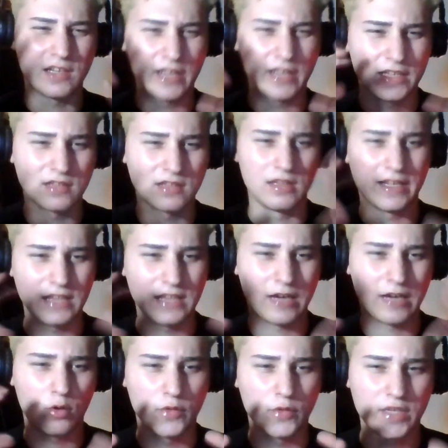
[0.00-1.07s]
of like
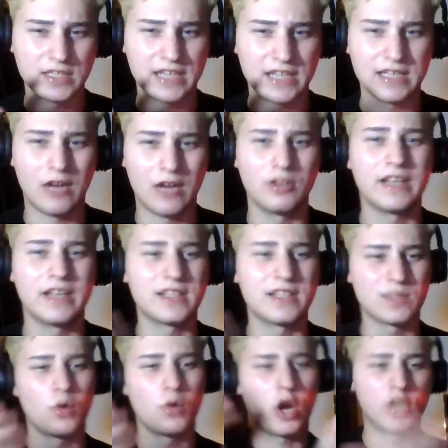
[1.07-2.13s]
that whole thing died down. Like
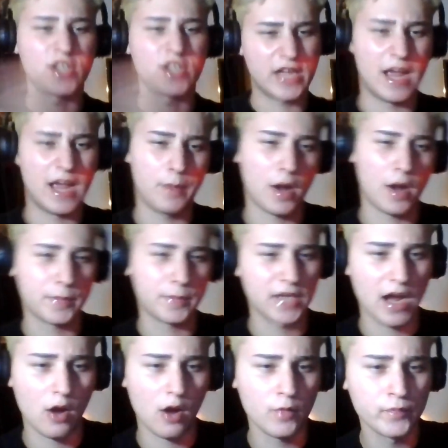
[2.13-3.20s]
it's more onto K-pop
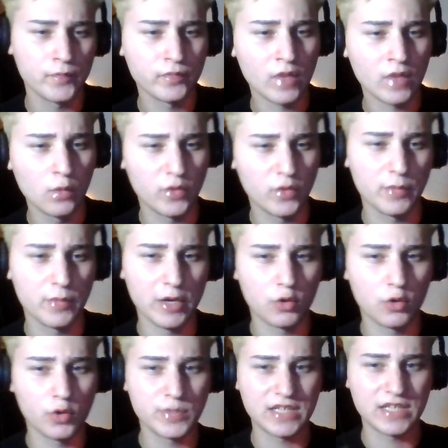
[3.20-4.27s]
now with
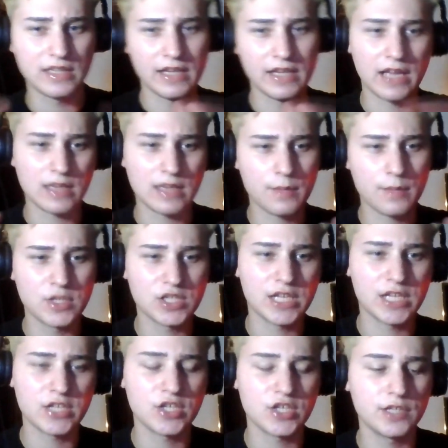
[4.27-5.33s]
male groups that they get that much
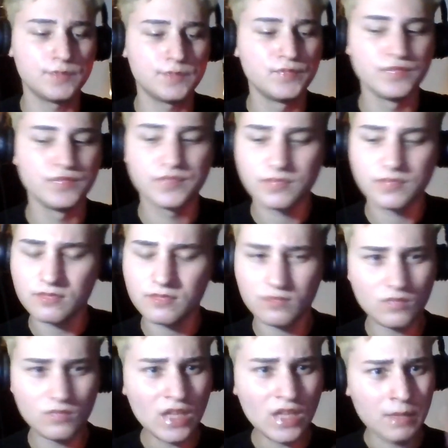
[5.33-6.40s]
attention.
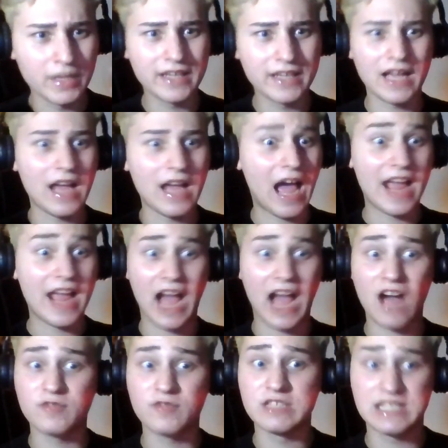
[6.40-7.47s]
Like I
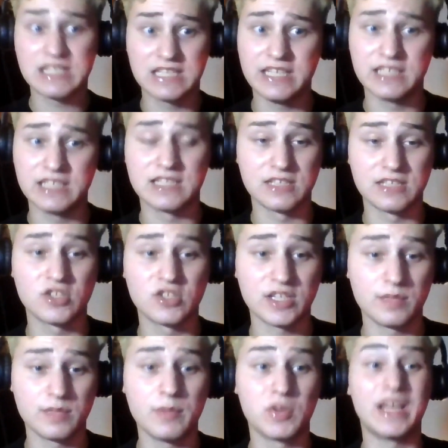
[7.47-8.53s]
haven't seen since
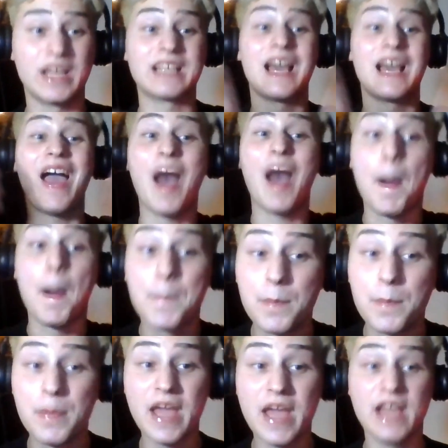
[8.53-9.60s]
Justin Bieber like a
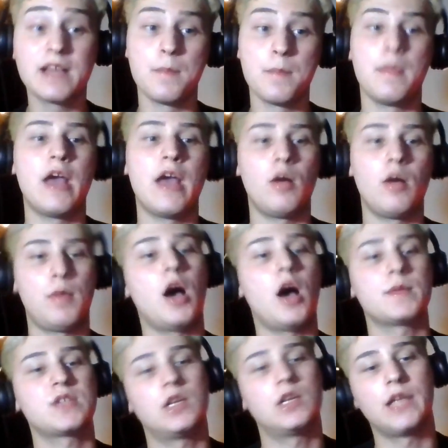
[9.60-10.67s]
big male
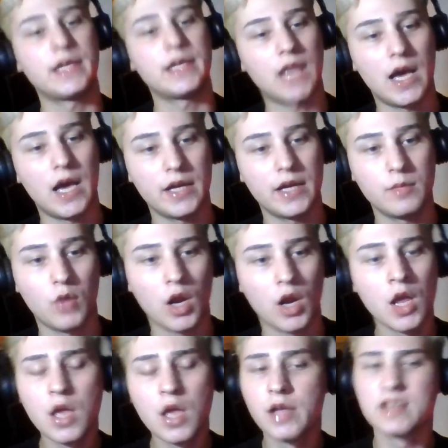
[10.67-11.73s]
pop star like that
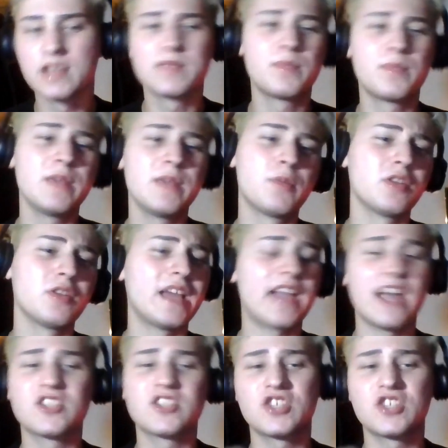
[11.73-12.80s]
anymore. Because people
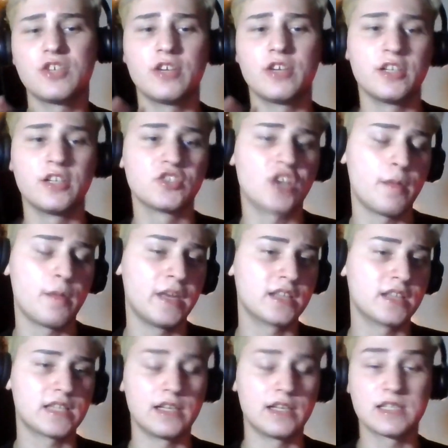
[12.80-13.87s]
like Ed Sheeran and Shawn
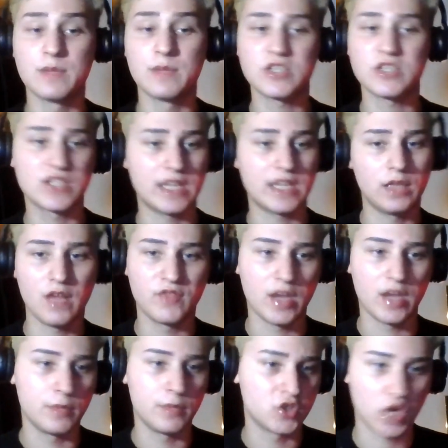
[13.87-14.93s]
Mendes, and as much as I
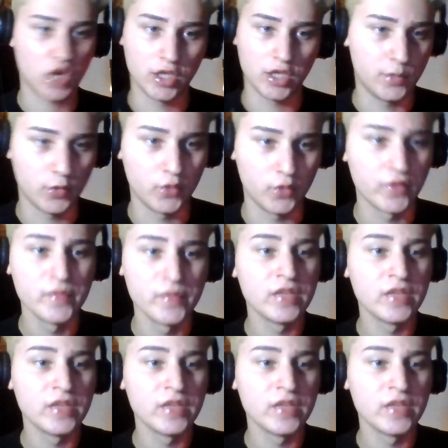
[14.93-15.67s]
love them and Charlie Puth,